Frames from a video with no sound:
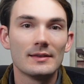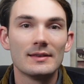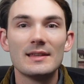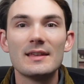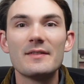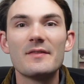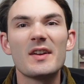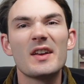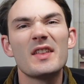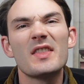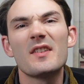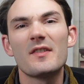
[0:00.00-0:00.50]

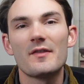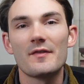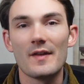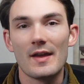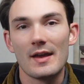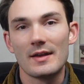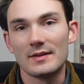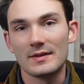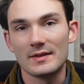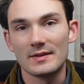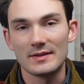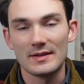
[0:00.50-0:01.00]
living the
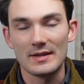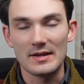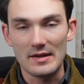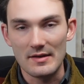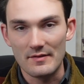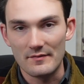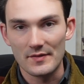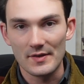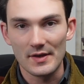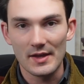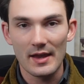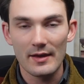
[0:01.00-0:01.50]
fantasy
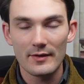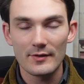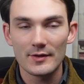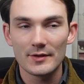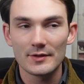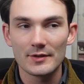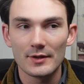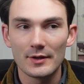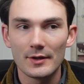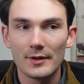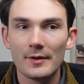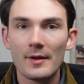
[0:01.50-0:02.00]
of the
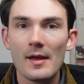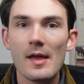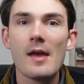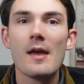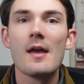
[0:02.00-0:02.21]
character,